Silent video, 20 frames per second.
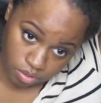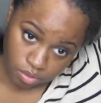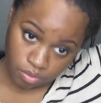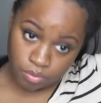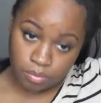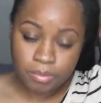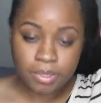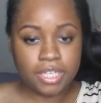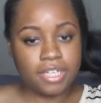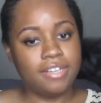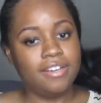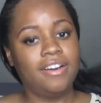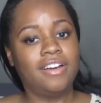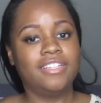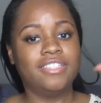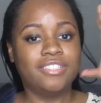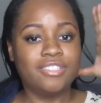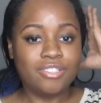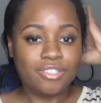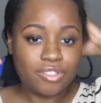Oh my
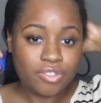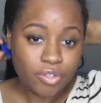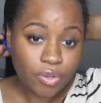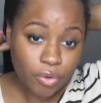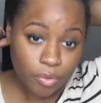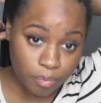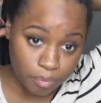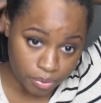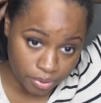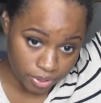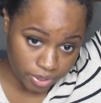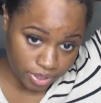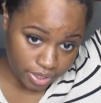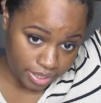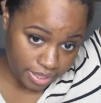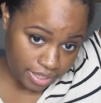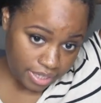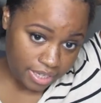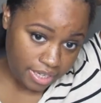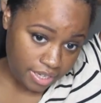gosh, it's so
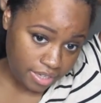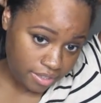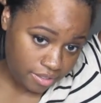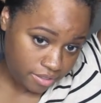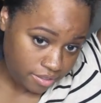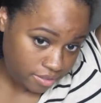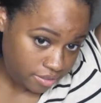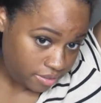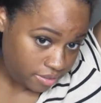pretty.